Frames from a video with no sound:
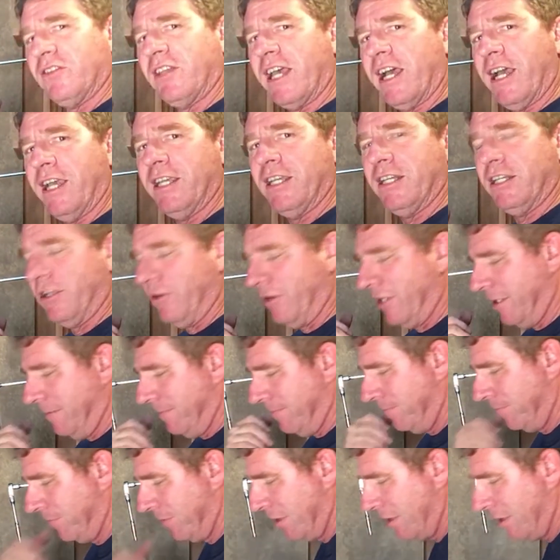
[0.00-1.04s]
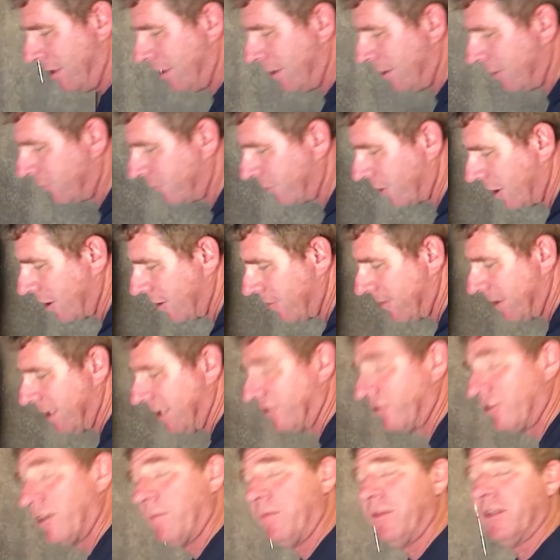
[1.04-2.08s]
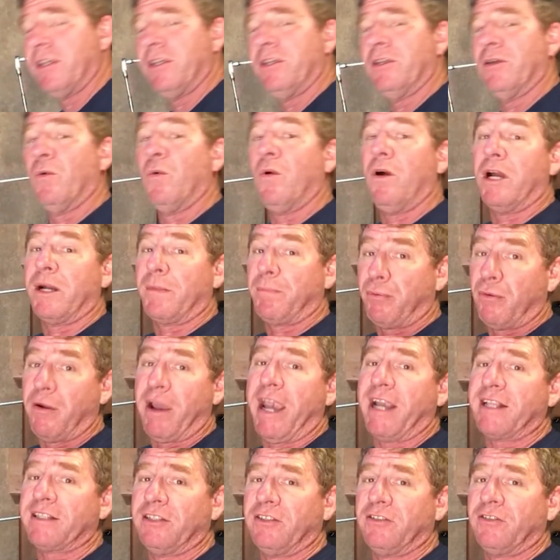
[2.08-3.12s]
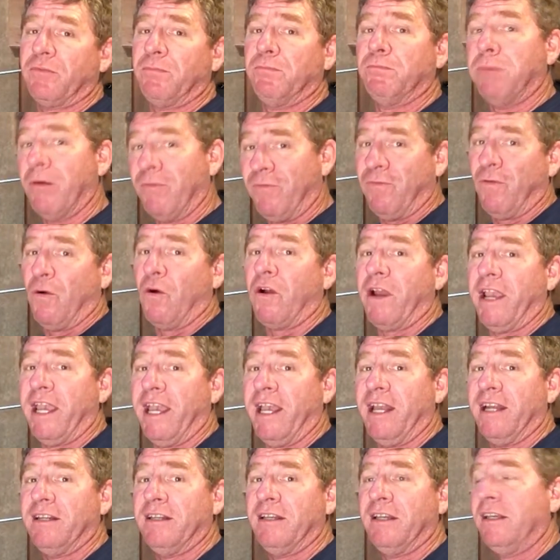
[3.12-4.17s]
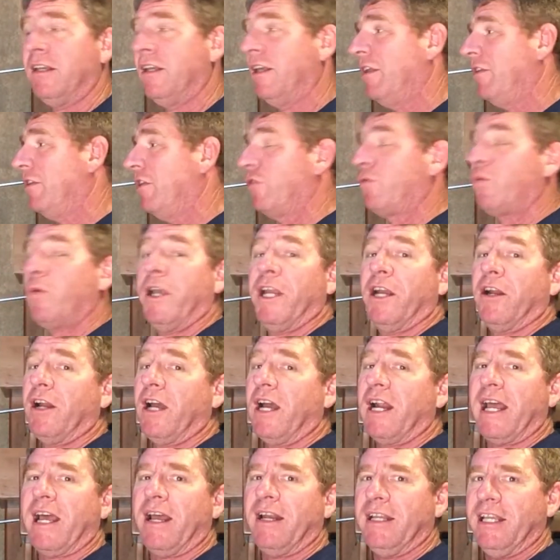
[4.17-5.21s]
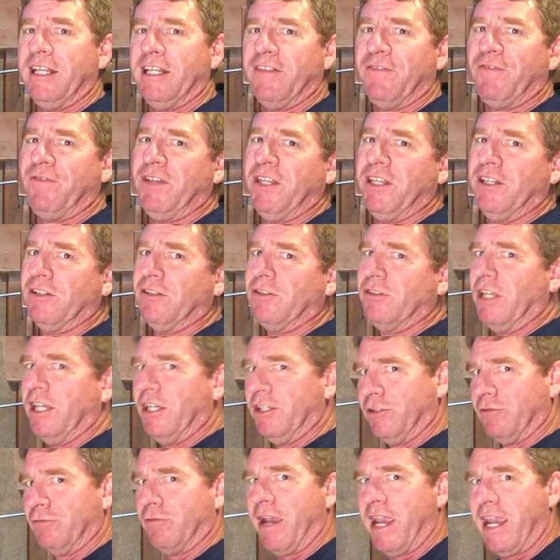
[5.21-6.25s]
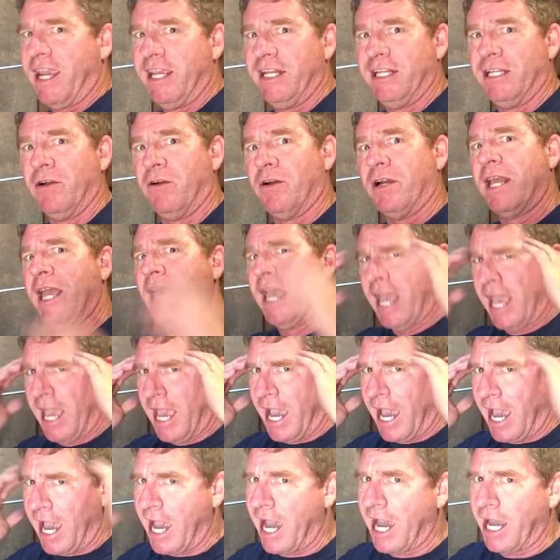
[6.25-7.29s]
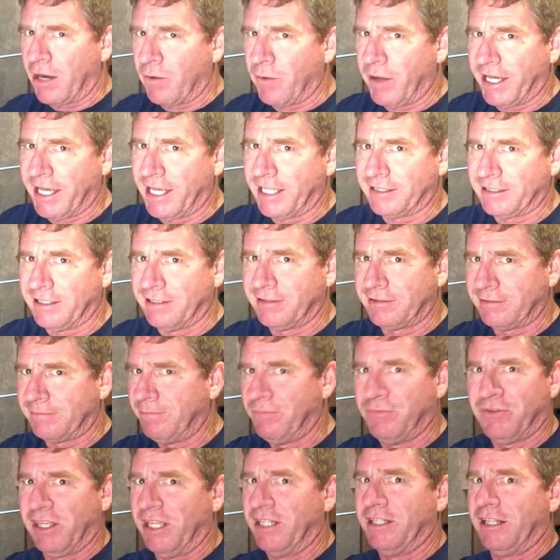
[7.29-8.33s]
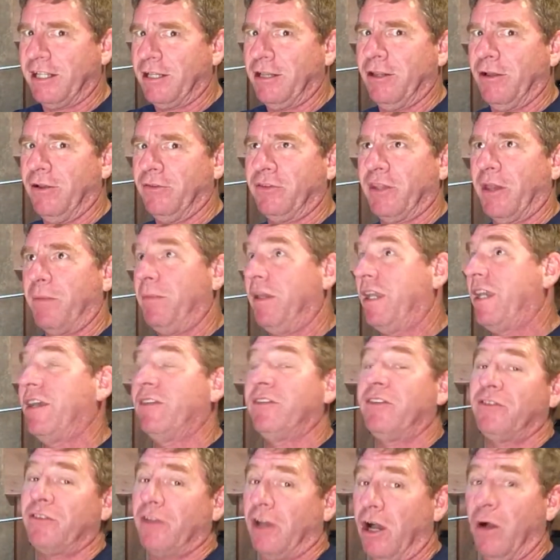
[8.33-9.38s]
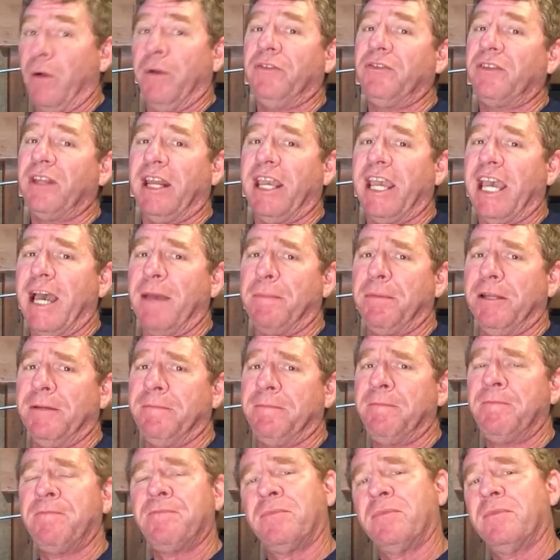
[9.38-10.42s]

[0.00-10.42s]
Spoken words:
is how you do it. So it's something you'll want to practice beforehand. This way you're not out in the field, in the rain, going, how do I get this thing to close up? Because it's always going to happen